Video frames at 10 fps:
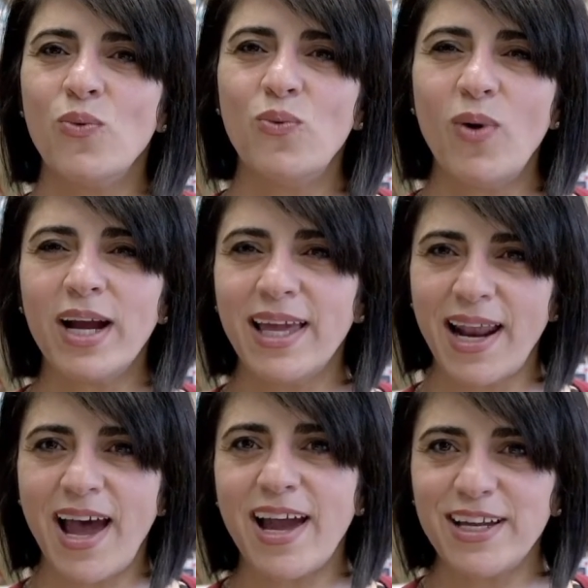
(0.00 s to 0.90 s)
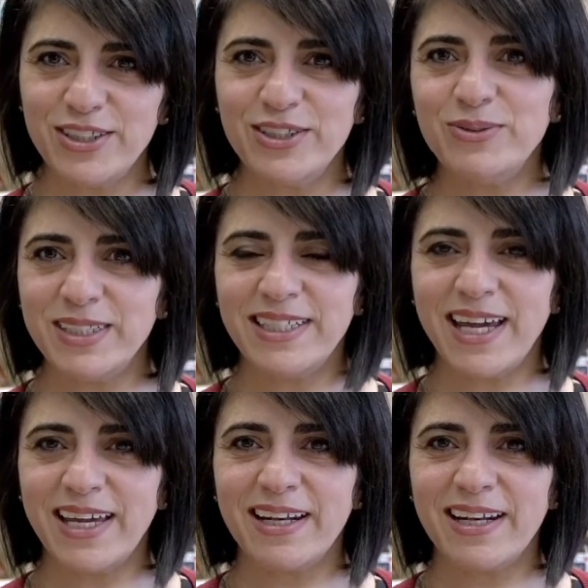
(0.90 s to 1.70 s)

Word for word: What can I do today?